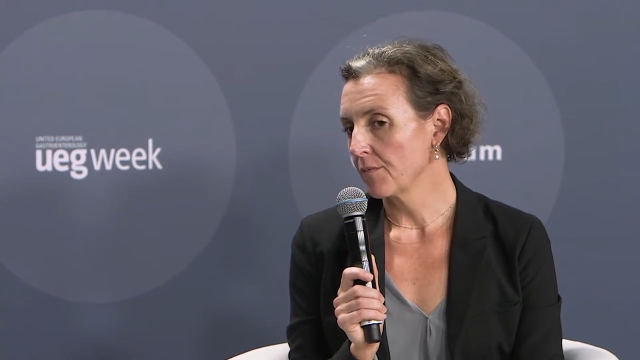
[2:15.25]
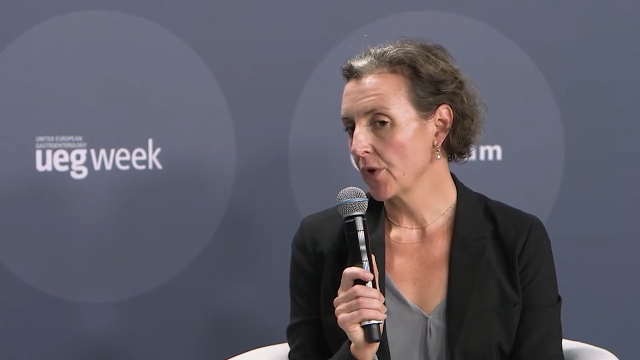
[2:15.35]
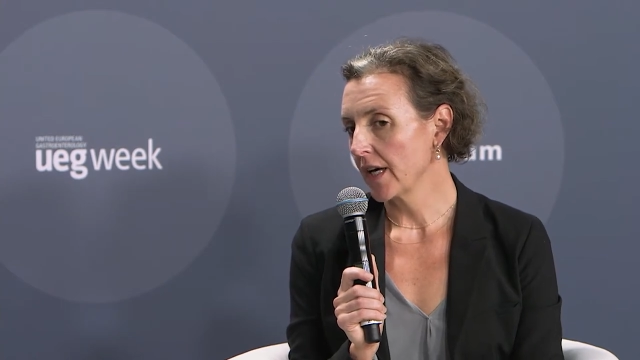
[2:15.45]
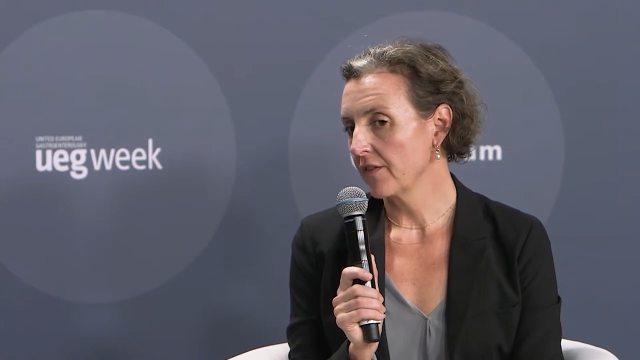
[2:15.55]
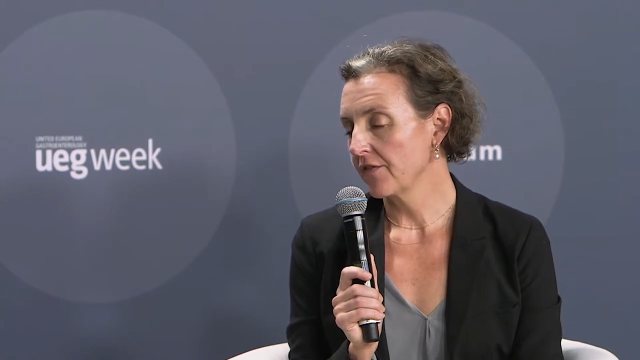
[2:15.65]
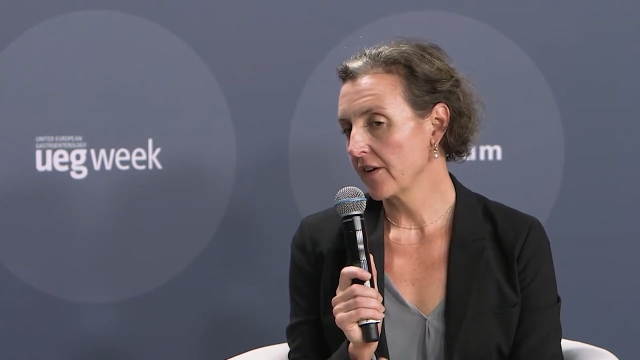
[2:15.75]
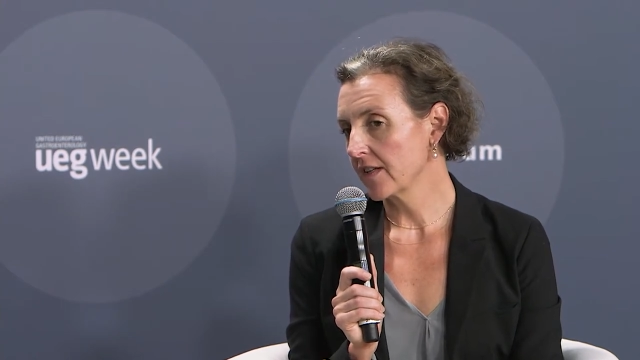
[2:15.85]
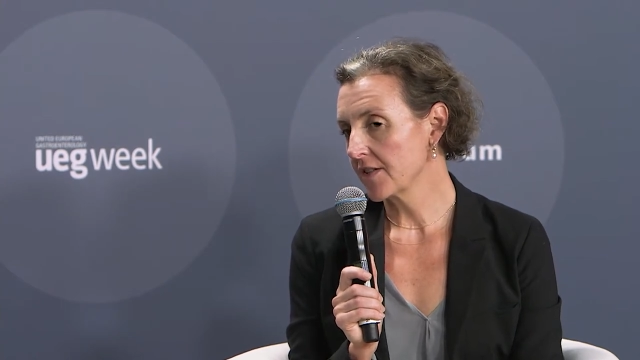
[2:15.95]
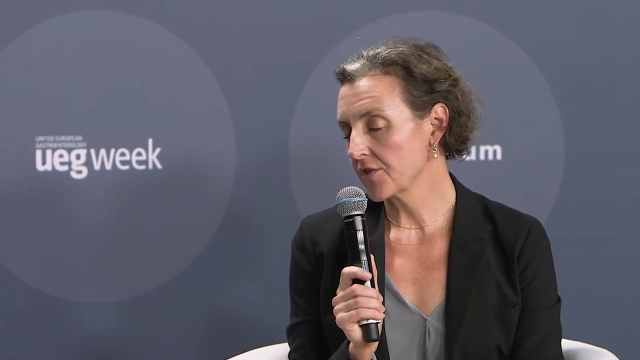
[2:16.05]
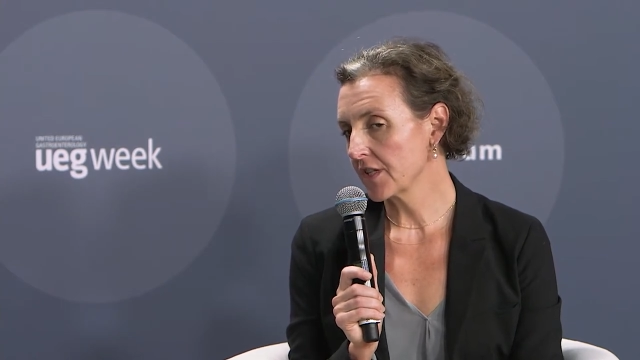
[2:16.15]
we had a
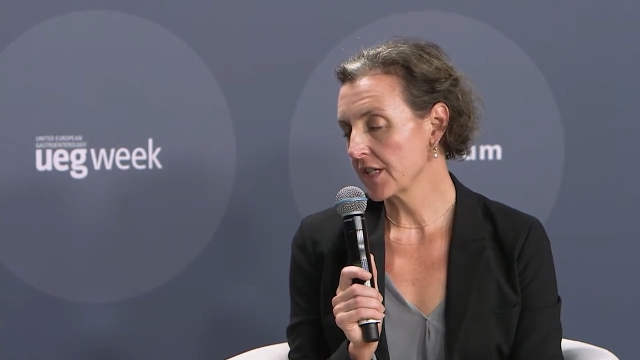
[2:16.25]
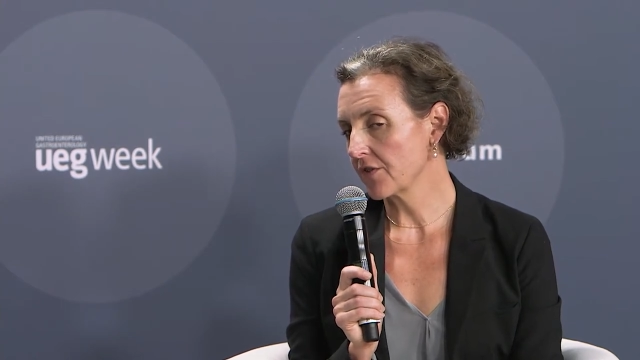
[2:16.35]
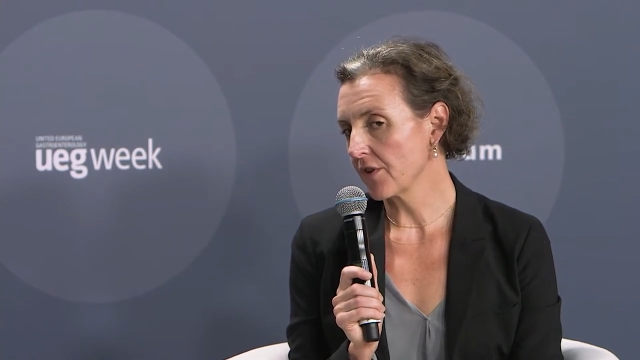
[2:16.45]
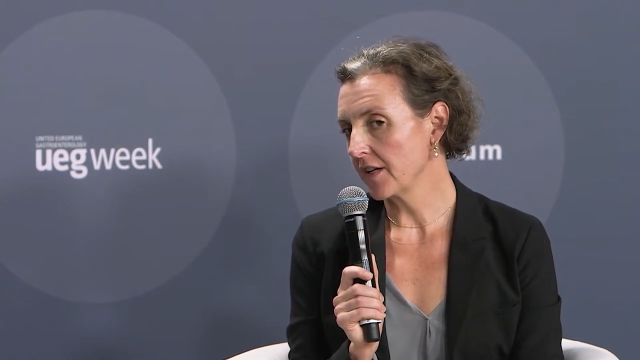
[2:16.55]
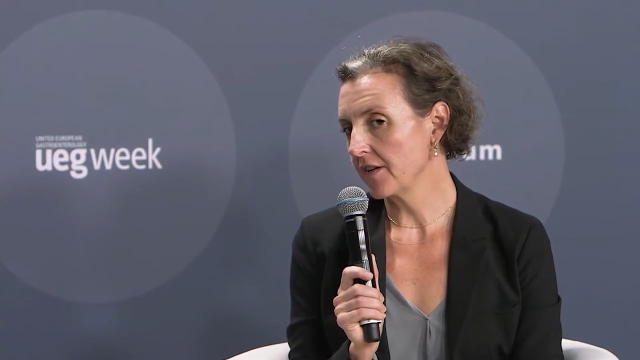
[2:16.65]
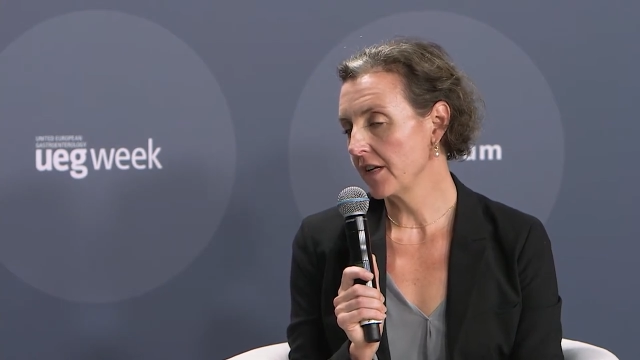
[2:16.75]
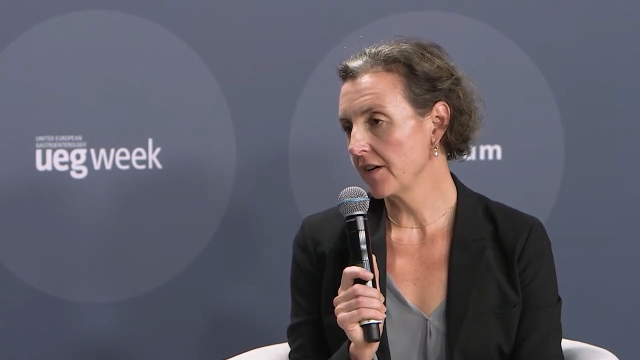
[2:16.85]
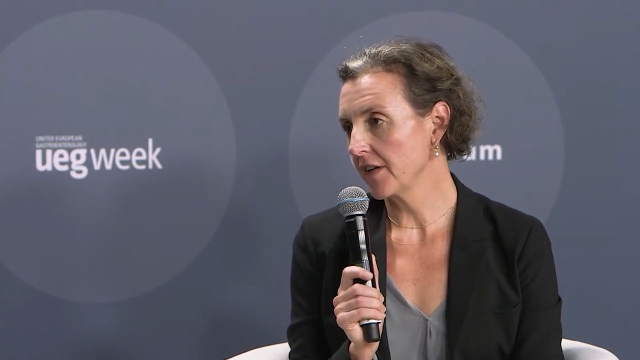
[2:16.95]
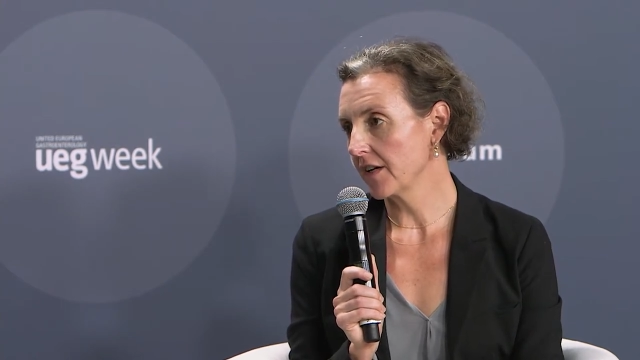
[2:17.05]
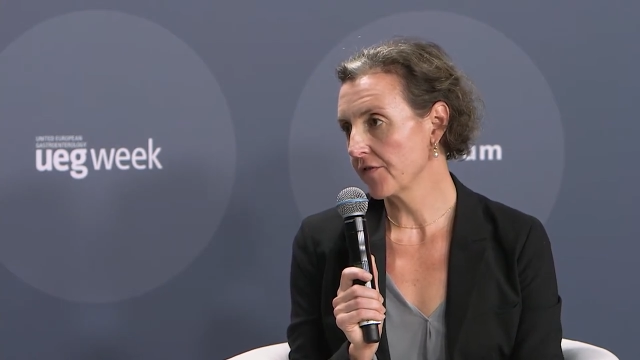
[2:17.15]
very strict
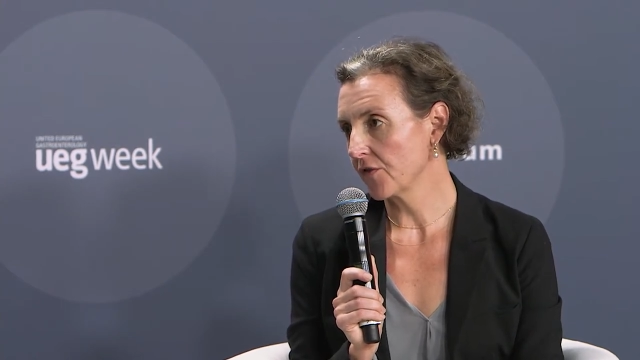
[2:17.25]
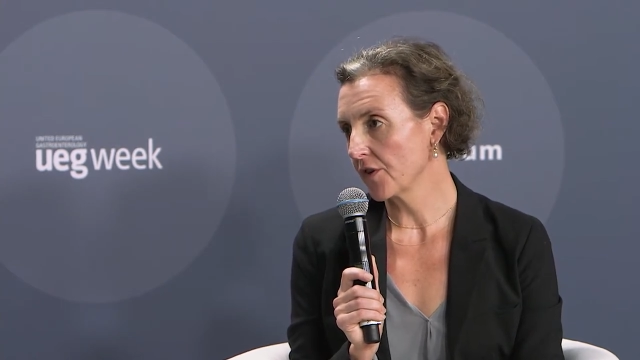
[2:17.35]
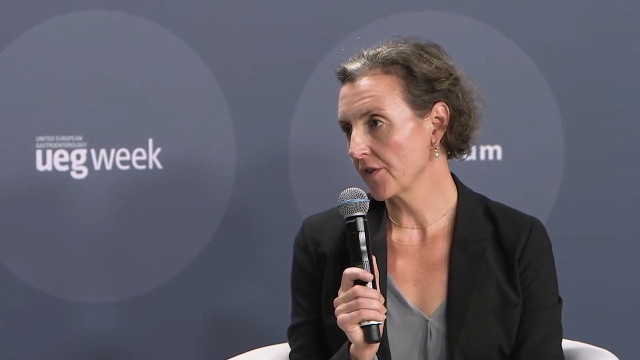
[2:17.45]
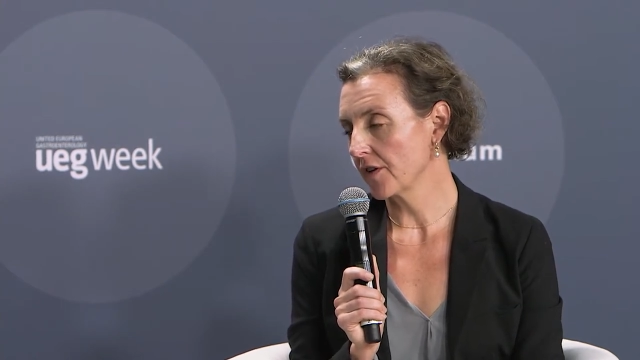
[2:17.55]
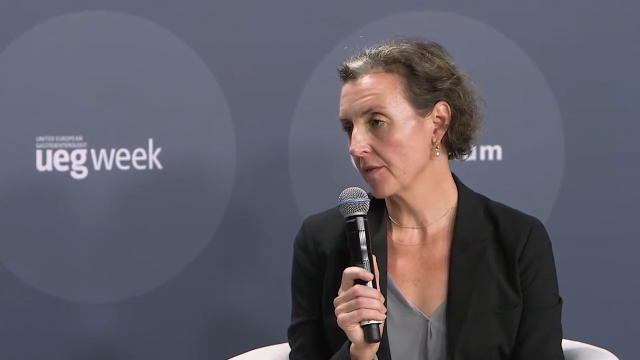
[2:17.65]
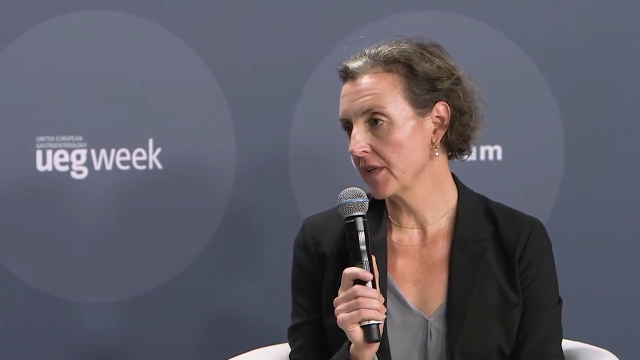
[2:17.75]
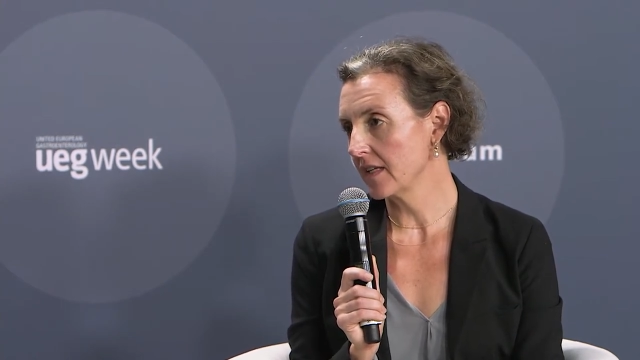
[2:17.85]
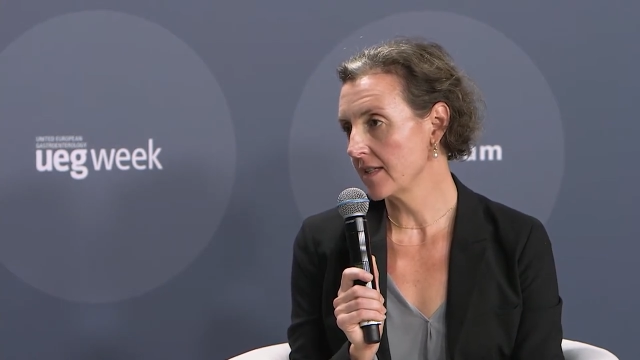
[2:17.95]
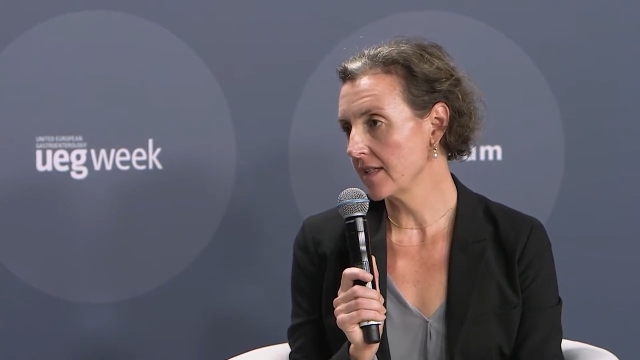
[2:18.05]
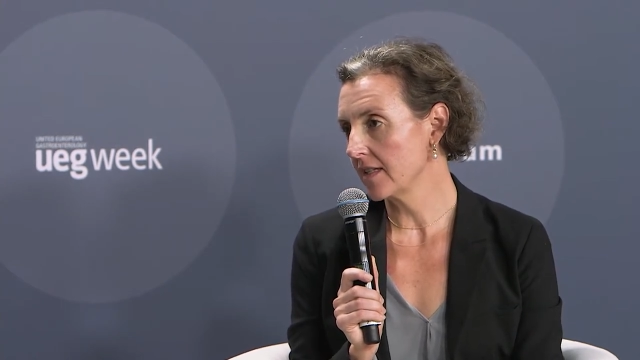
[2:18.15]
criteria for the
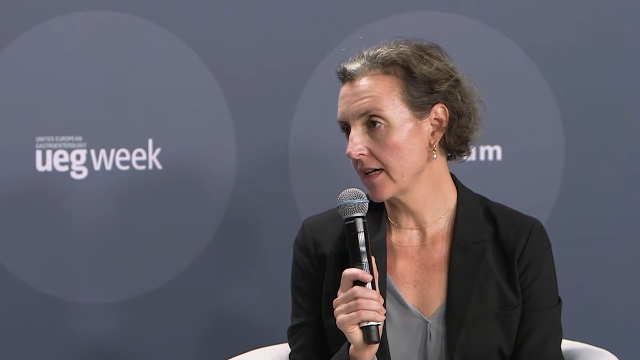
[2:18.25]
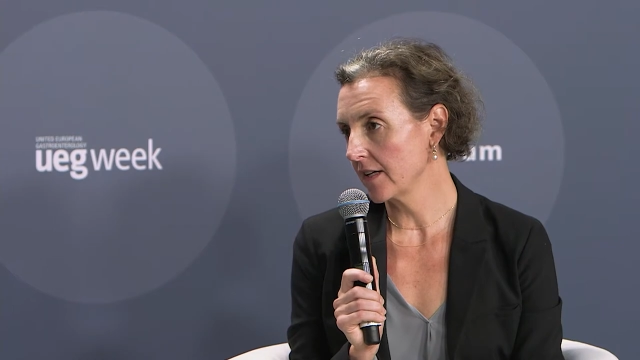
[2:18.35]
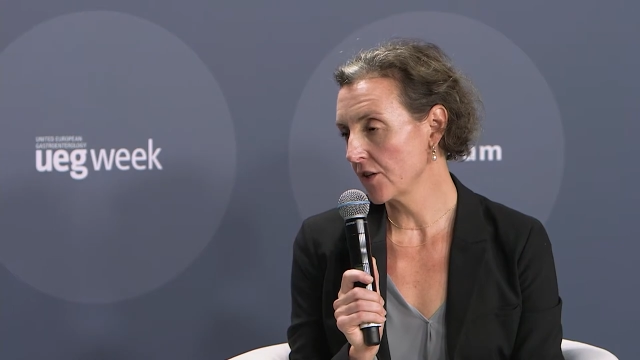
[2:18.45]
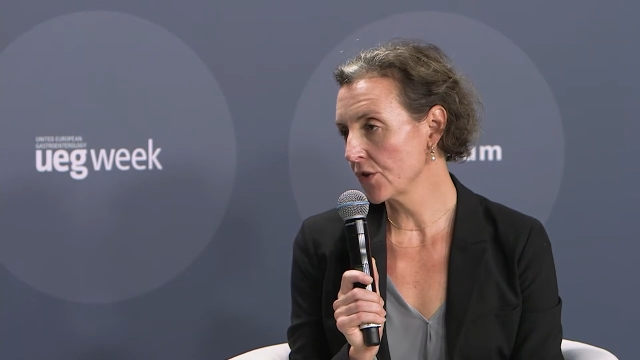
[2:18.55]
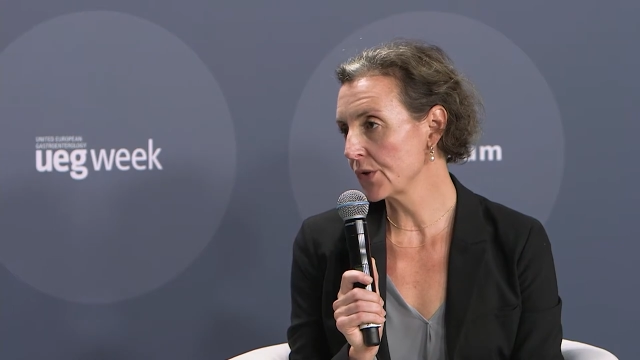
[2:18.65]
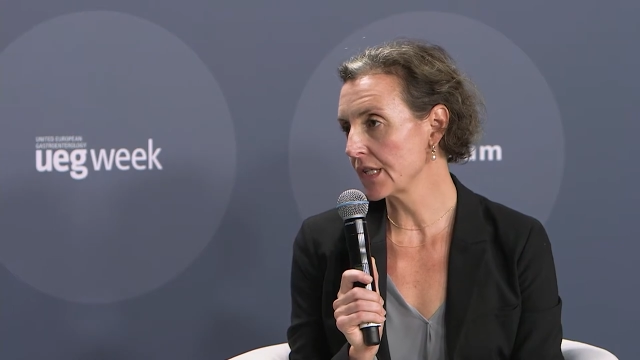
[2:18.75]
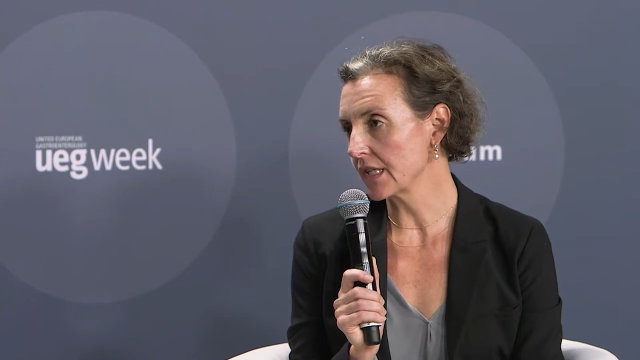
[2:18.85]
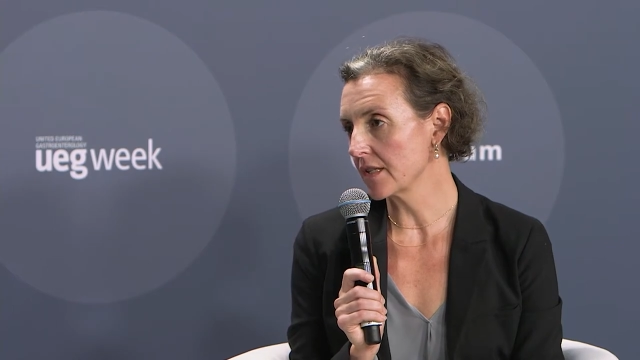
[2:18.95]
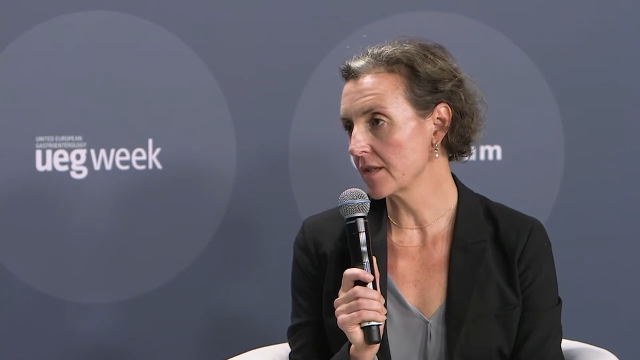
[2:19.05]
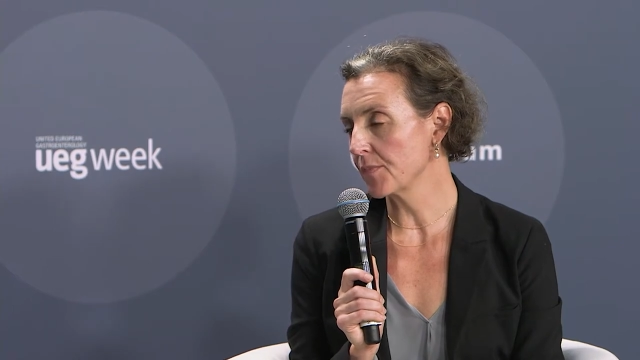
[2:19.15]
PSC
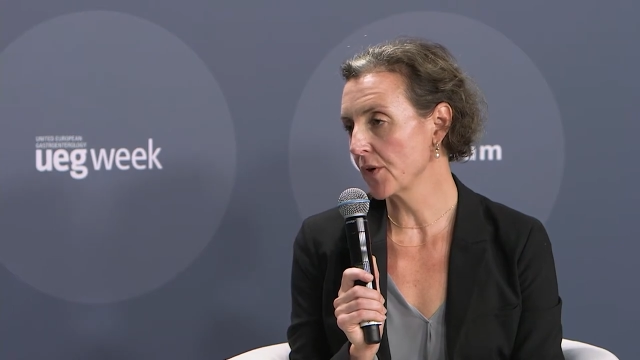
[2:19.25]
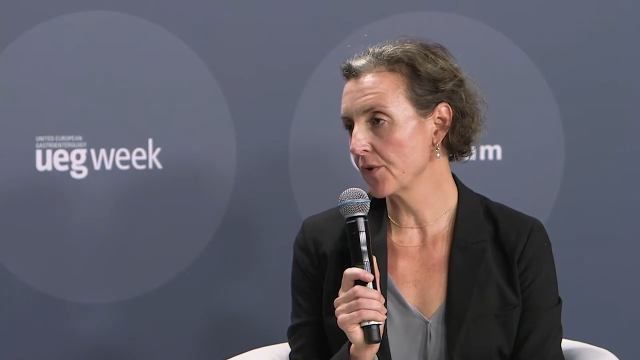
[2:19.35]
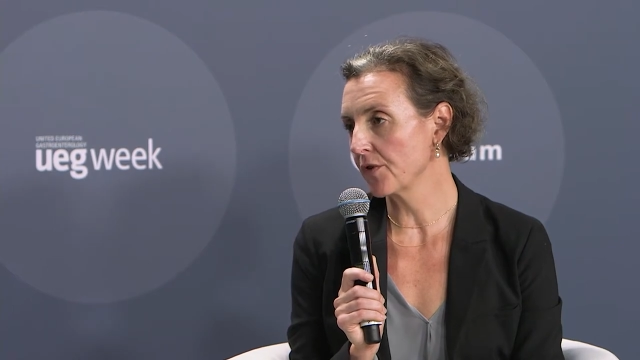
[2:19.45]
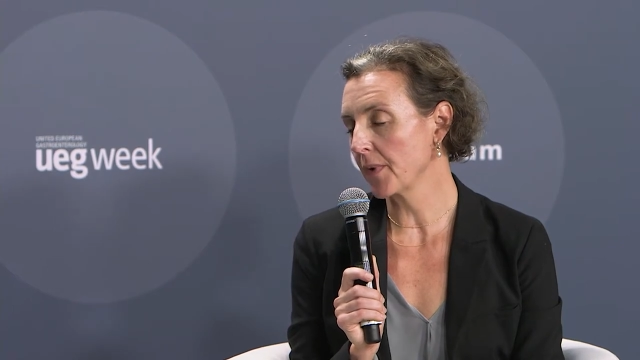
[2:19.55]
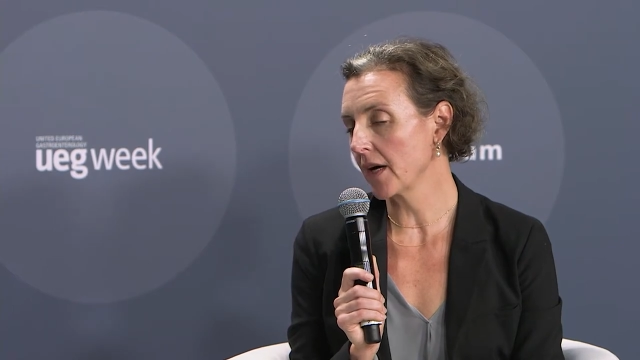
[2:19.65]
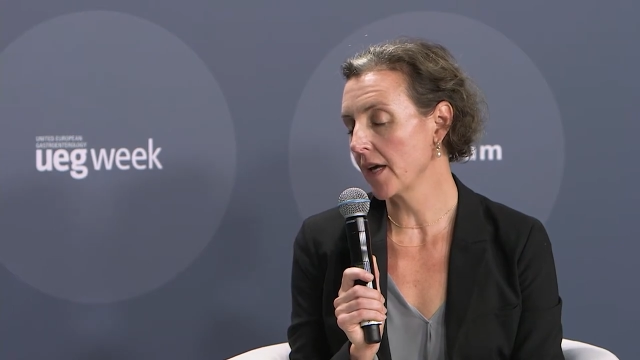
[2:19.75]
diagnosis, both